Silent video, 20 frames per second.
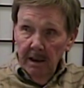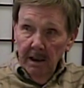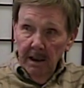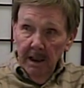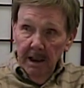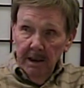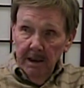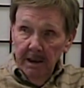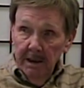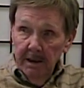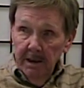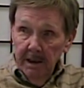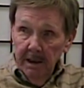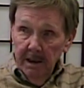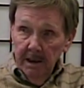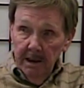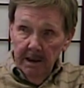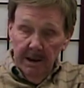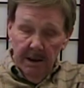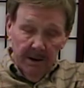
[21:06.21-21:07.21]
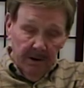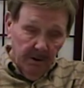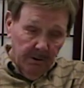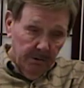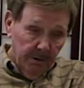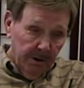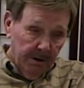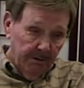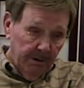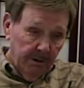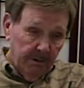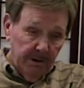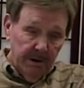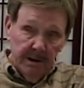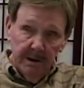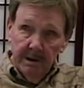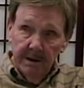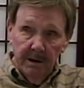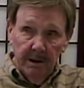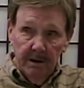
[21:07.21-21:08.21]
And he did, and he told everyone, he
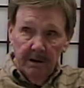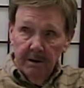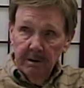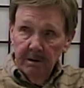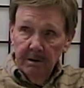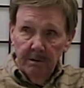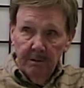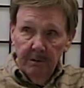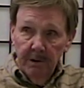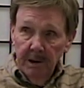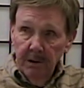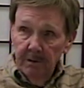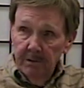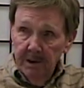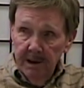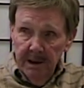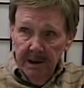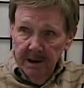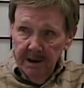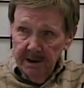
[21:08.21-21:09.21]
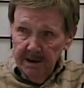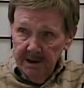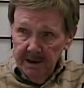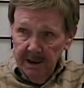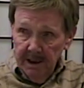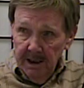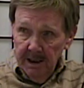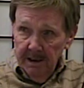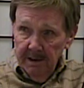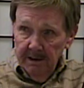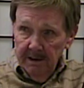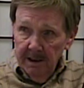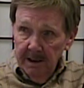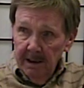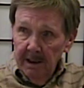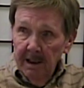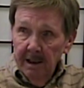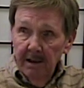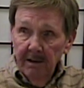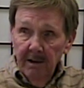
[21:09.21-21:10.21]
says, we don't need this kind of thing.
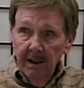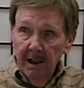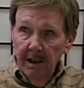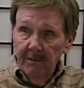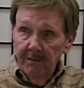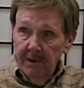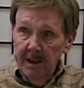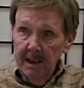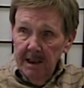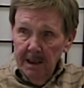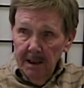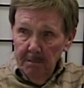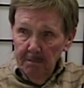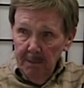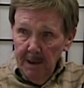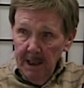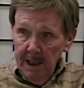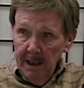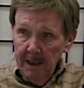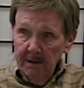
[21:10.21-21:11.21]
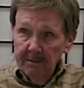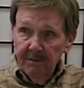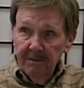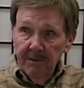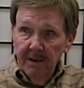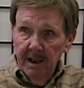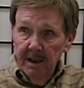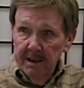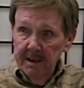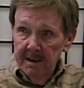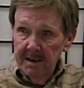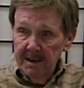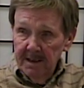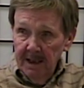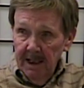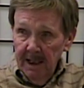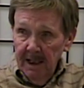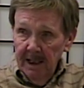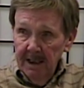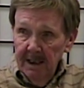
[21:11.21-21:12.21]
If they come back and find this
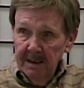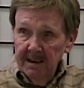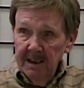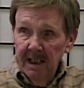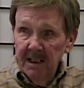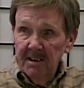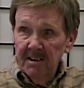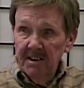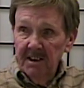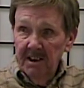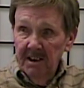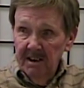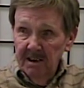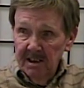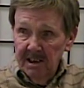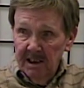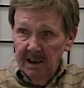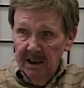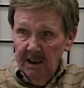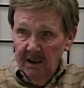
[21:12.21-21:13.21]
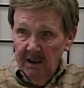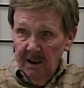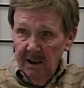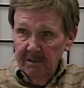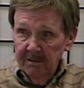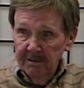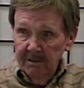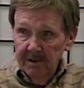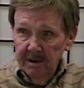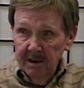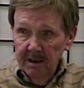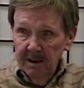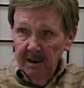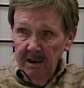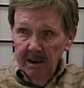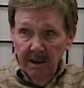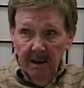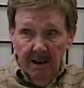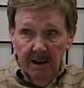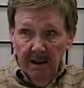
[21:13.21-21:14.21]
guy has had his ears cut off,
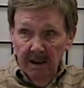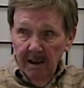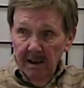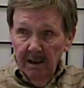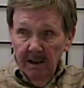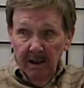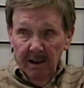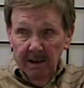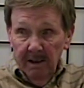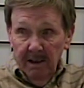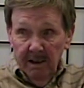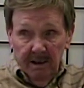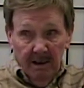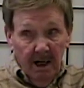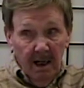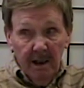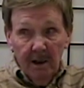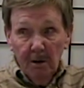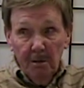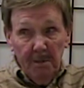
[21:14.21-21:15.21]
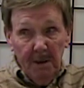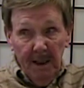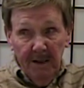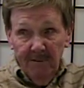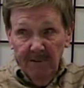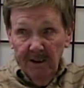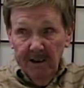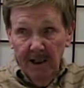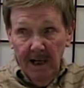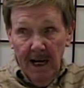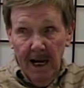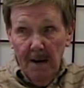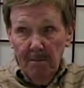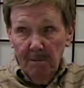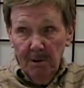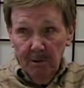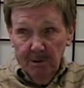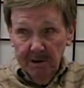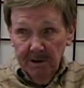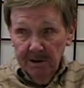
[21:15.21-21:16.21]
they're not gonna be very
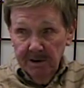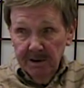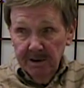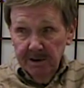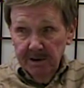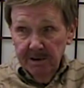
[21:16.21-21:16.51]
happy with us.